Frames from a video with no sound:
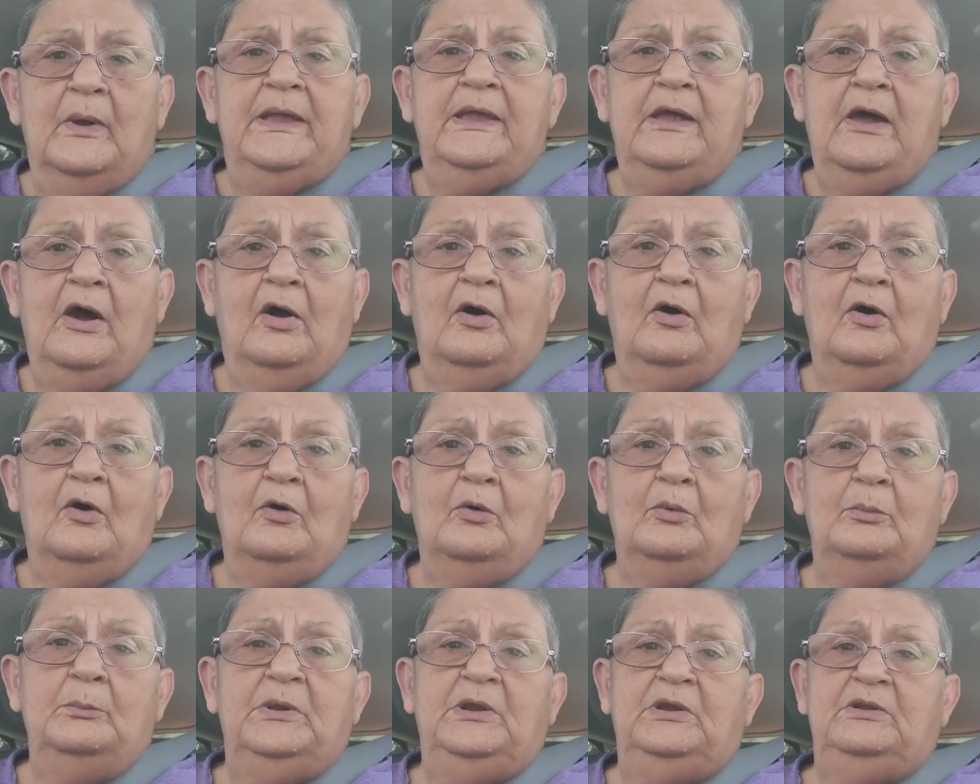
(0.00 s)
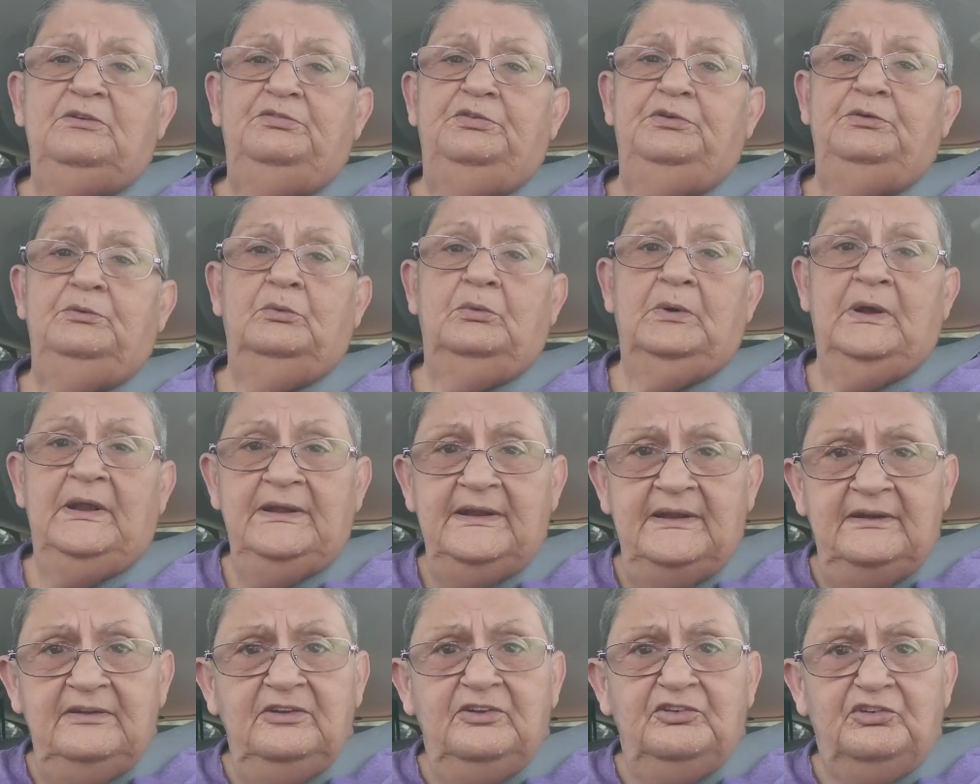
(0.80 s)
way home. And if you
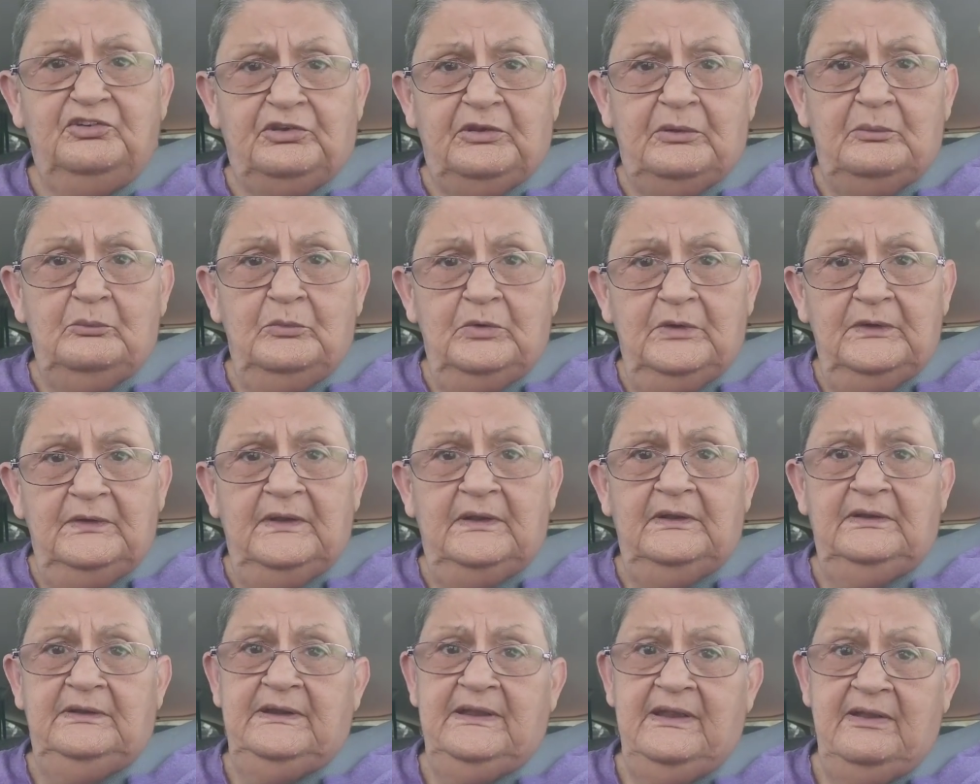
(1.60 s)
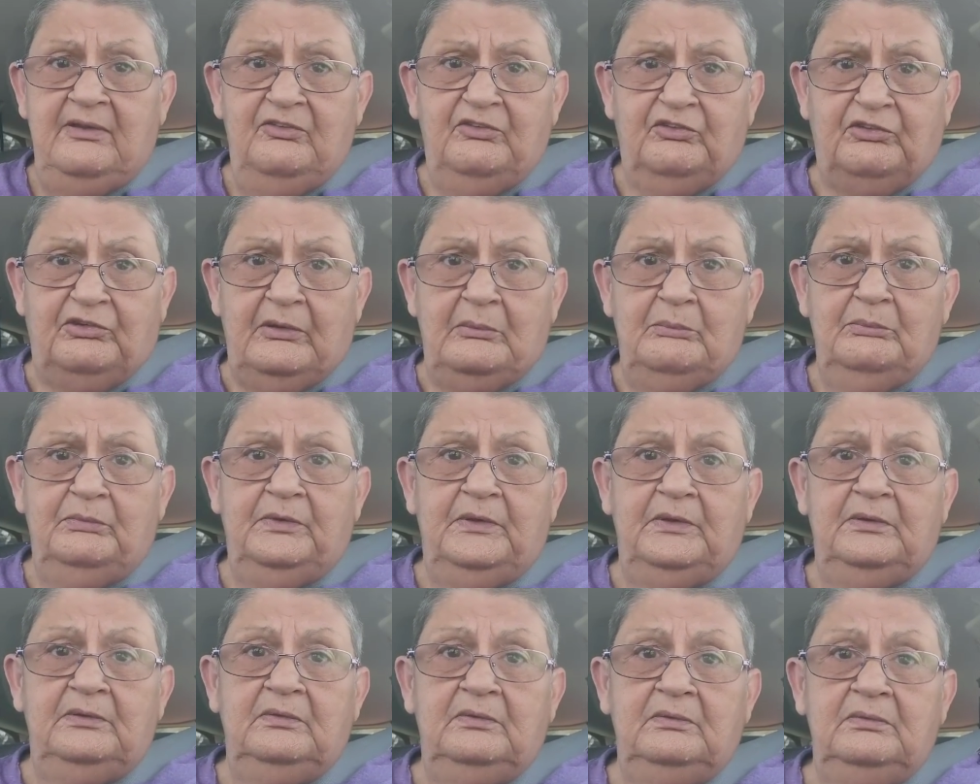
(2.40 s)
run into someone that needs
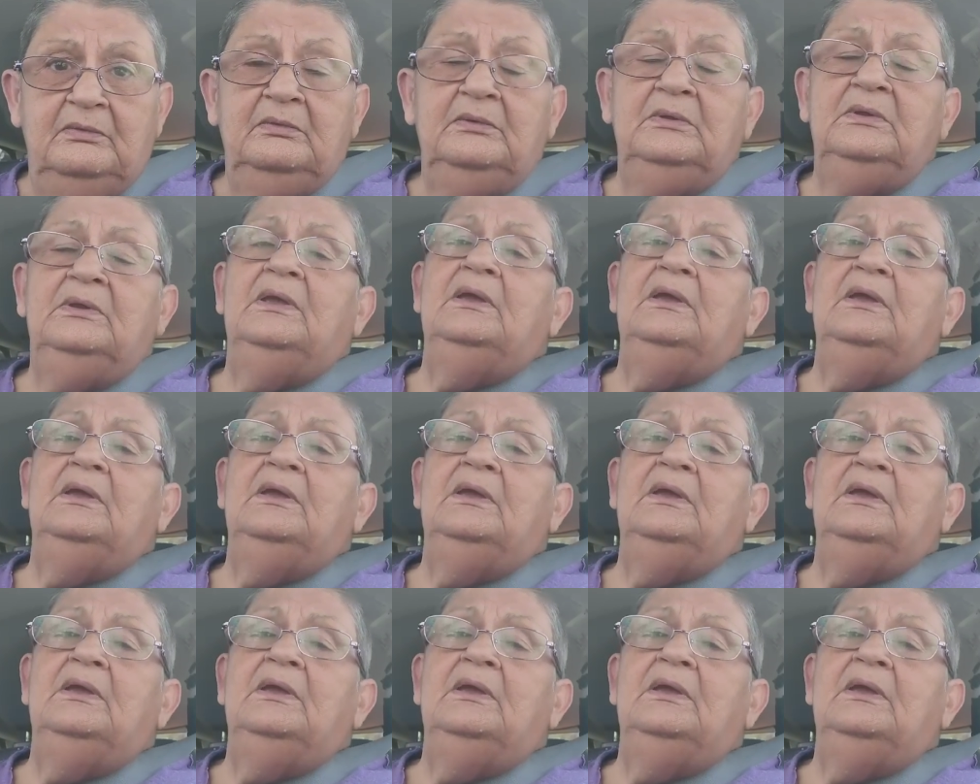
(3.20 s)
something,